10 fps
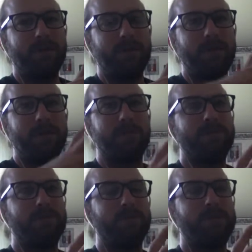lot of times
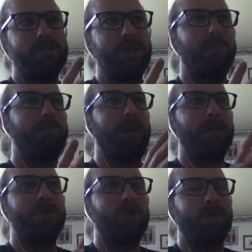it'll reset back
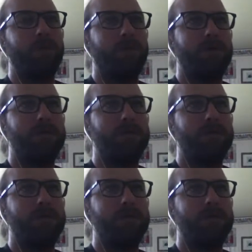to where it was.